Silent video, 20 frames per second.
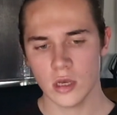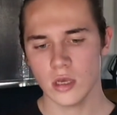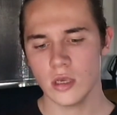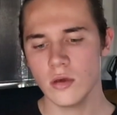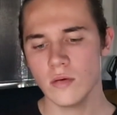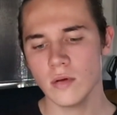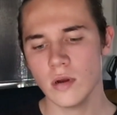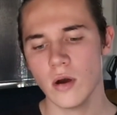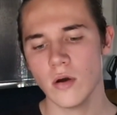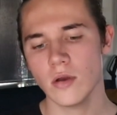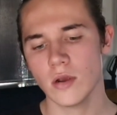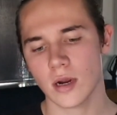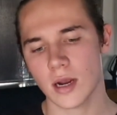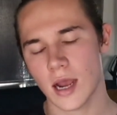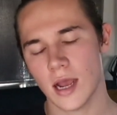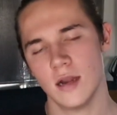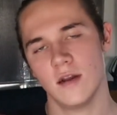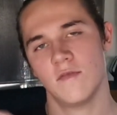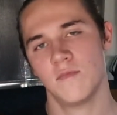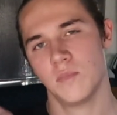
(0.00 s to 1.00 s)
You know you're
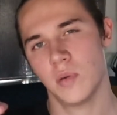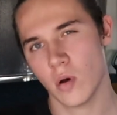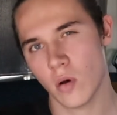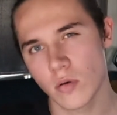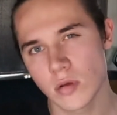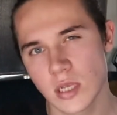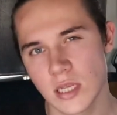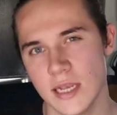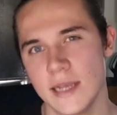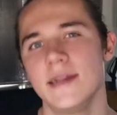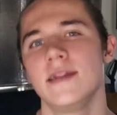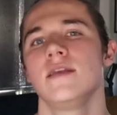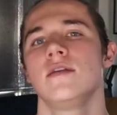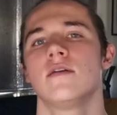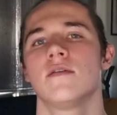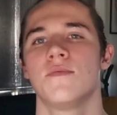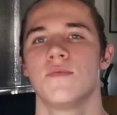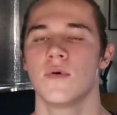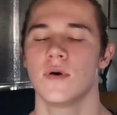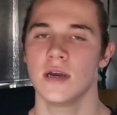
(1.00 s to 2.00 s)
kind of pulsating
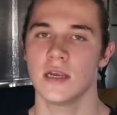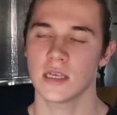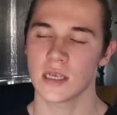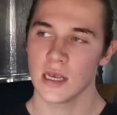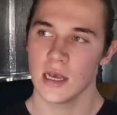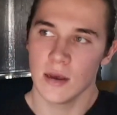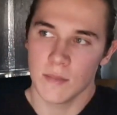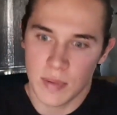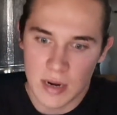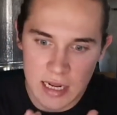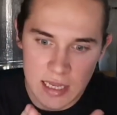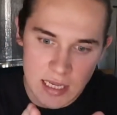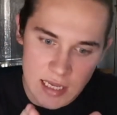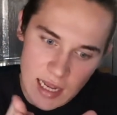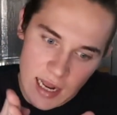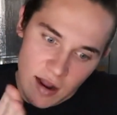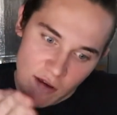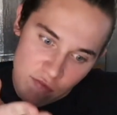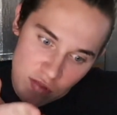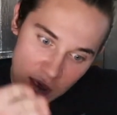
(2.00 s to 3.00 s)
your voice, but
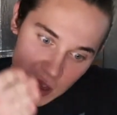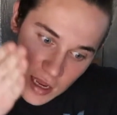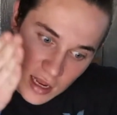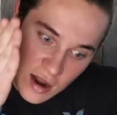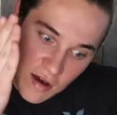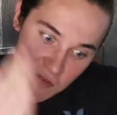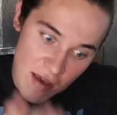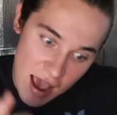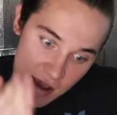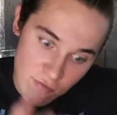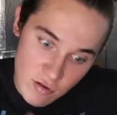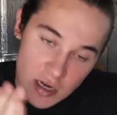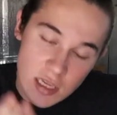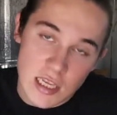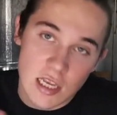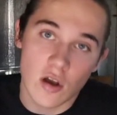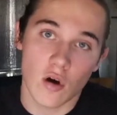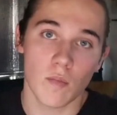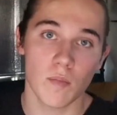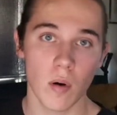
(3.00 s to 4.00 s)
instead of thinking of every
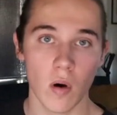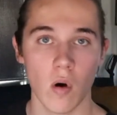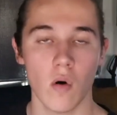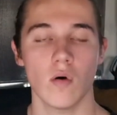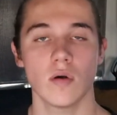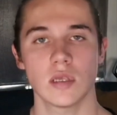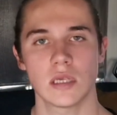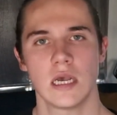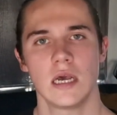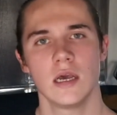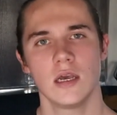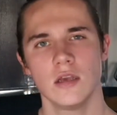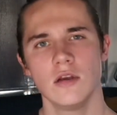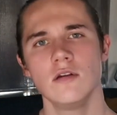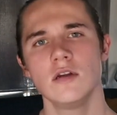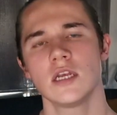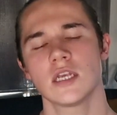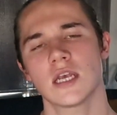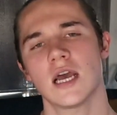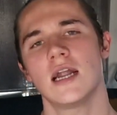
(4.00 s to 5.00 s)
single pulse,
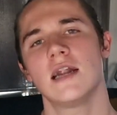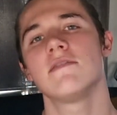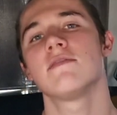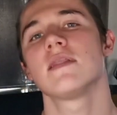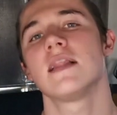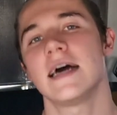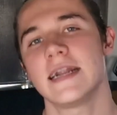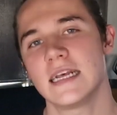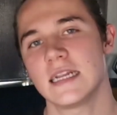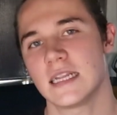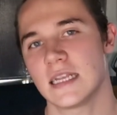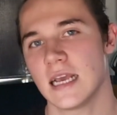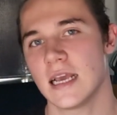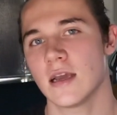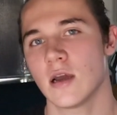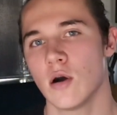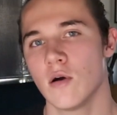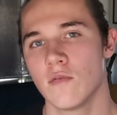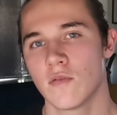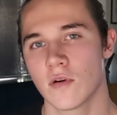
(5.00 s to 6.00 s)
you just kind of let it
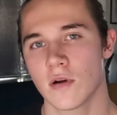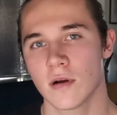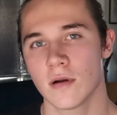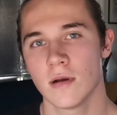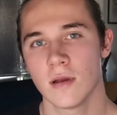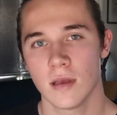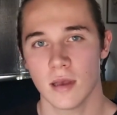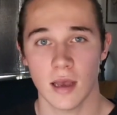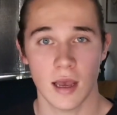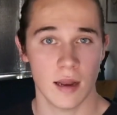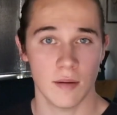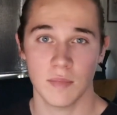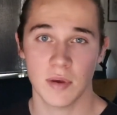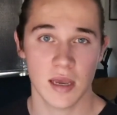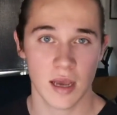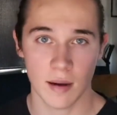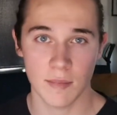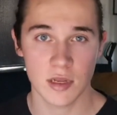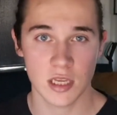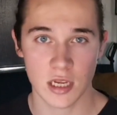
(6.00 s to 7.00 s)
take over and
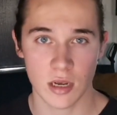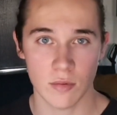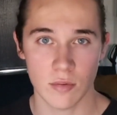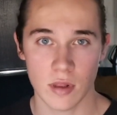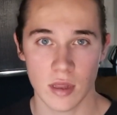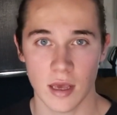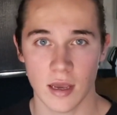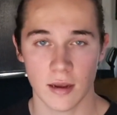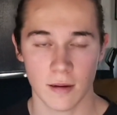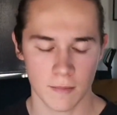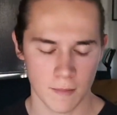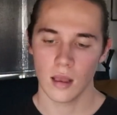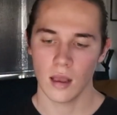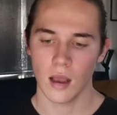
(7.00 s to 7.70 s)
become its own thing.